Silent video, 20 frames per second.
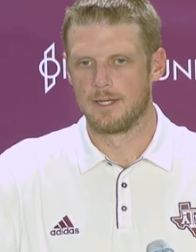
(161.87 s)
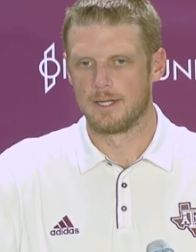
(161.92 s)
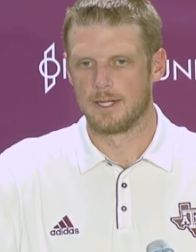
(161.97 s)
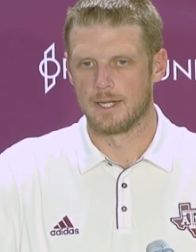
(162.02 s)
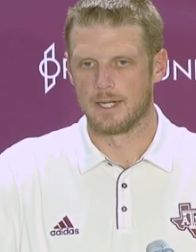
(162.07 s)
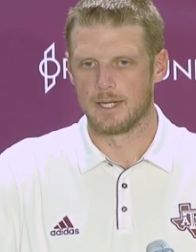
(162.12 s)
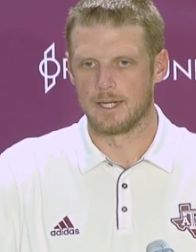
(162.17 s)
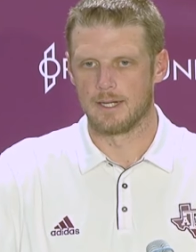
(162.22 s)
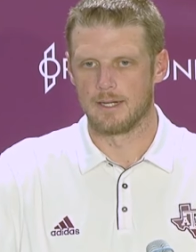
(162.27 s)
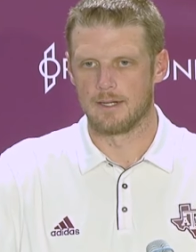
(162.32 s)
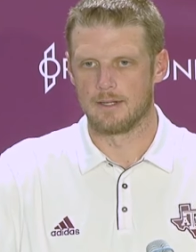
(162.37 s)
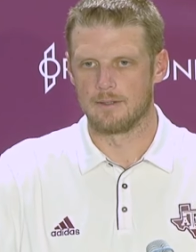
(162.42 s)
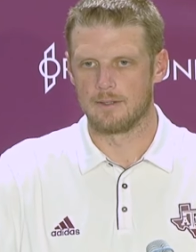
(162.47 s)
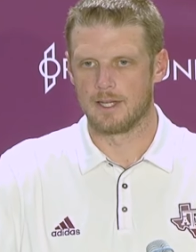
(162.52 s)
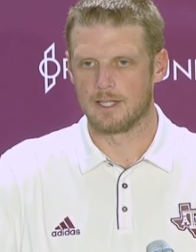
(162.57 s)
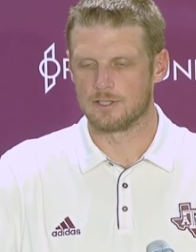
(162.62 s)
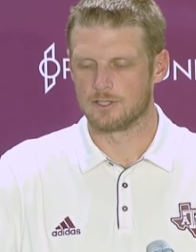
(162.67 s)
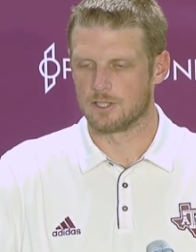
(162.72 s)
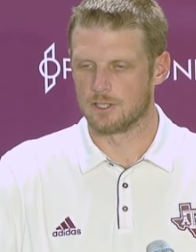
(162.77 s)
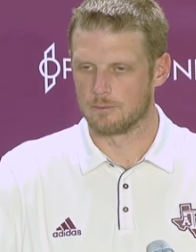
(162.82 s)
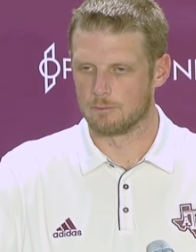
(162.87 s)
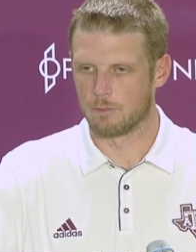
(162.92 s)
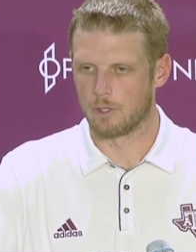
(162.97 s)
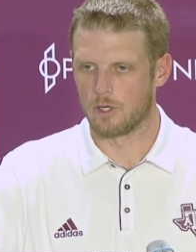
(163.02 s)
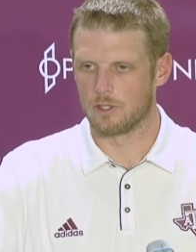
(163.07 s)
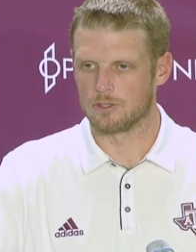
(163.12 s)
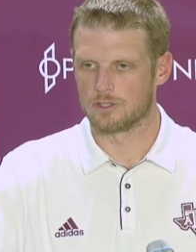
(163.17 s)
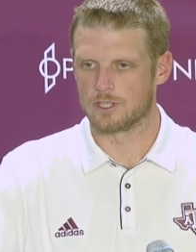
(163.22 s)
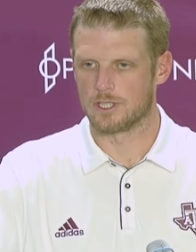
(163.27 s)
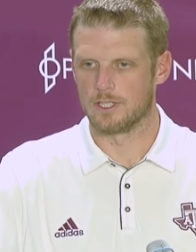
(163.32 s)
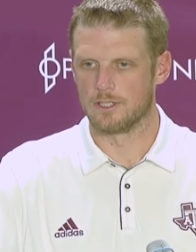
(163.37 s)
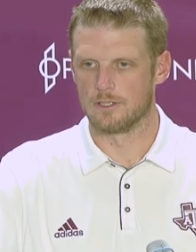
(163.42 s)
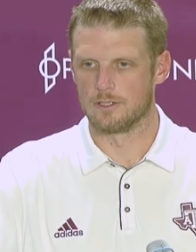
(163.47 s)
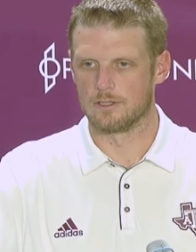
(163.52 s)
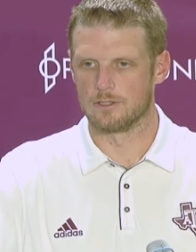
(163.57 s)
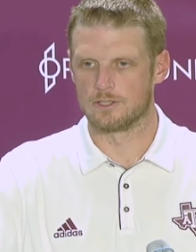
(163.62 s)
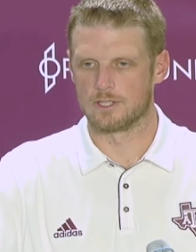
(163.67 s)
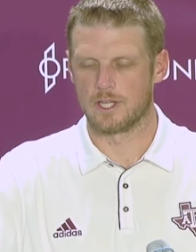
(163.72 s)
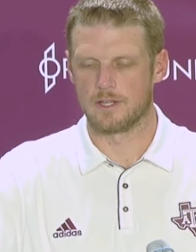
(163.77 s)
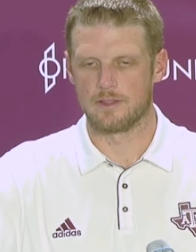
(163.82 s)
has good ball
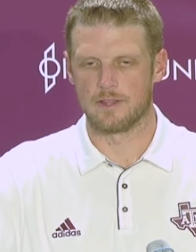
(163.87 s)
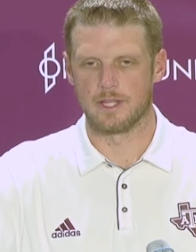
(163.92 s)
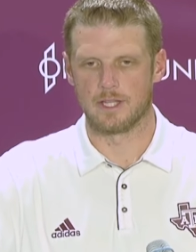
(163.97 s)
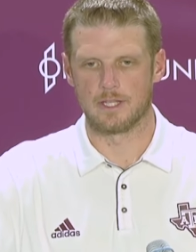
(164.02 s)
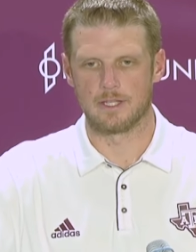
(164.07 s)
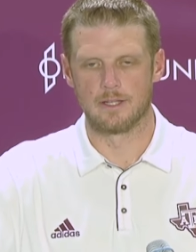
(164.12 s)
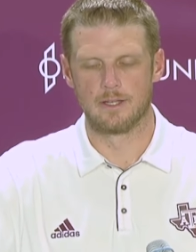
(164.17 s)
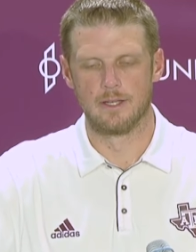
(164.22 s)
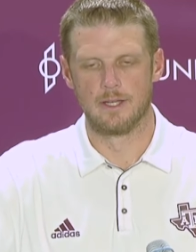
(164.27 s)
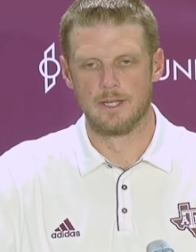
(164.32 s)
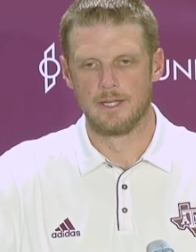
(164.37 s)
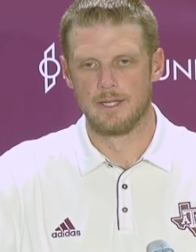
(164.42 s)
skills. I think,